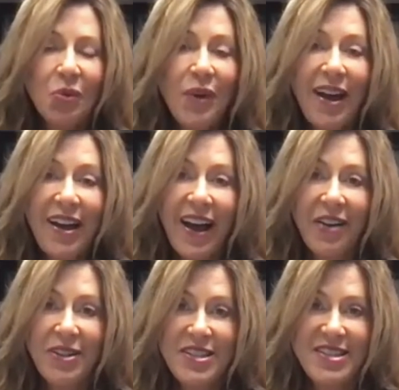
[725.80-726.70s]
Well, I
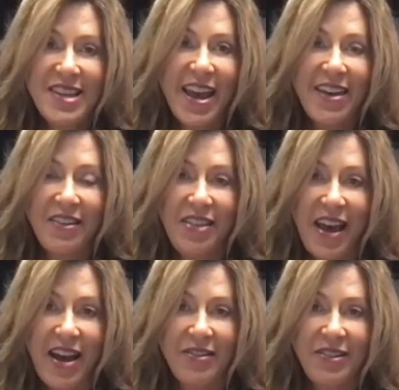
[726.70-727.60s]
would say
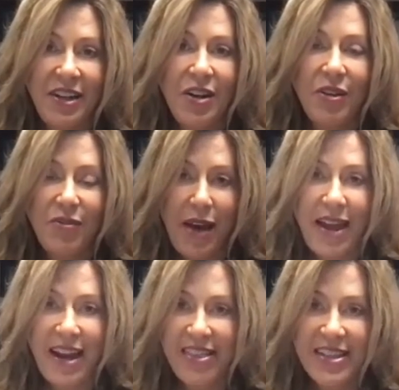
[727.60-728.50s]
that, you know, we've
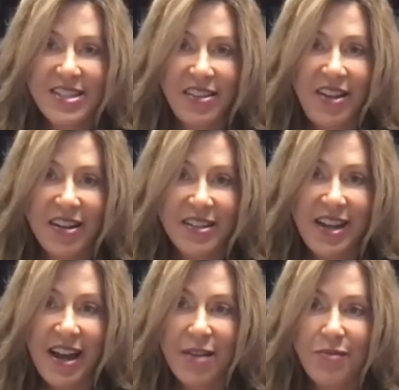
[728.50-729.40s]
been at this a long
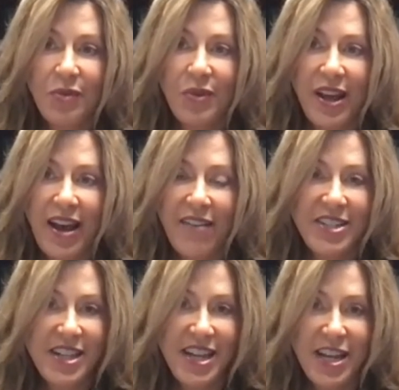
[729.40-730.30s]
time. We have a
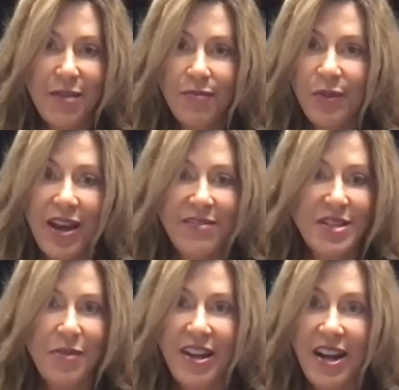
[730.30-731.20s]
team. We have
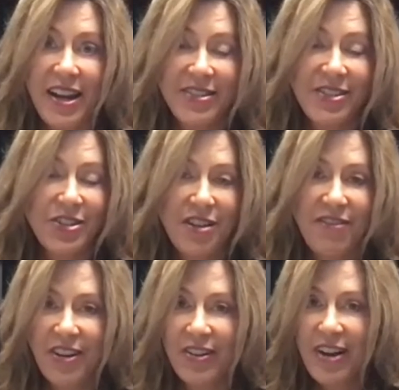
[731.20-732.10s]
someone that answers the
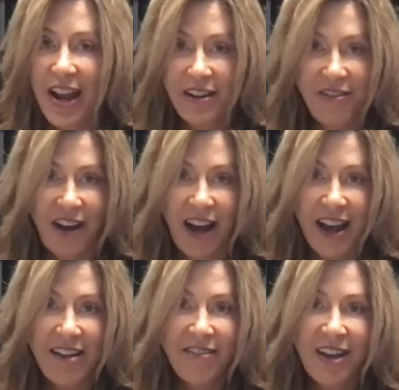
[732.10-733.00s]
phone 9 to
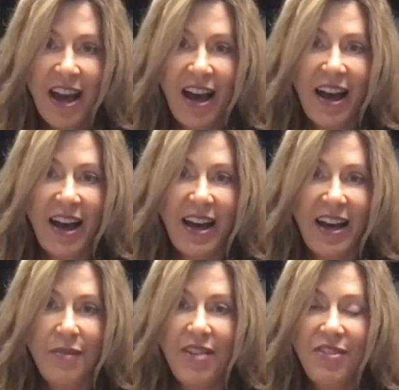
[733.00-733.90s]
5.
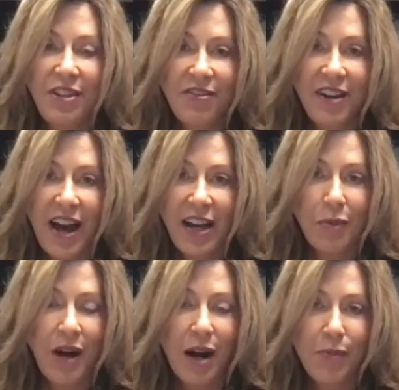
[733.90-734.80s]
If you've got a
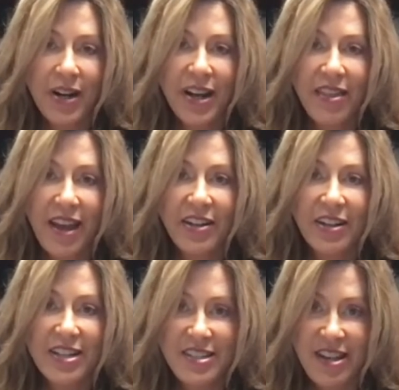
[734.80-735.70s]
property that you're
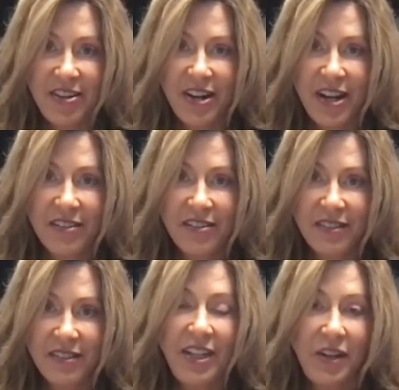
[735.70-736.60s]
considering,
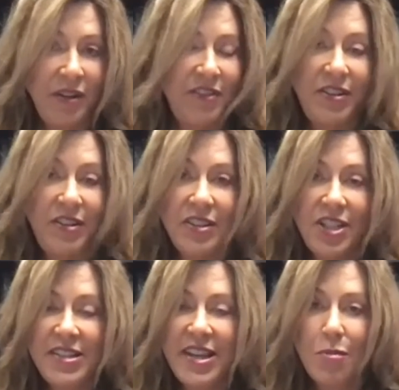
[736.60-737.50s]
you know, if you
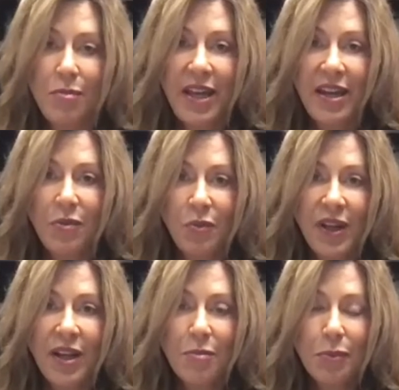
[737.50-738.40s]
just like a bid, we
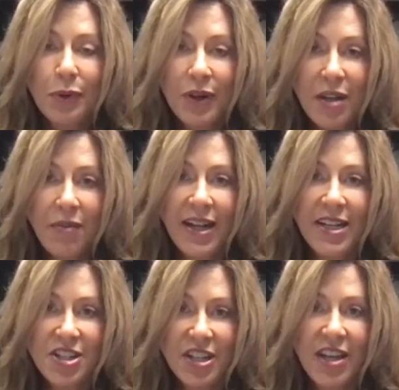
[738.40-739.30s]
can pretty
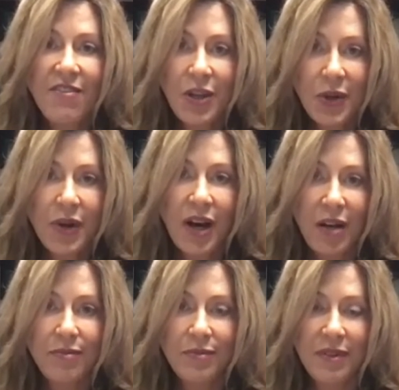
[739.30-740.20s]
much give you a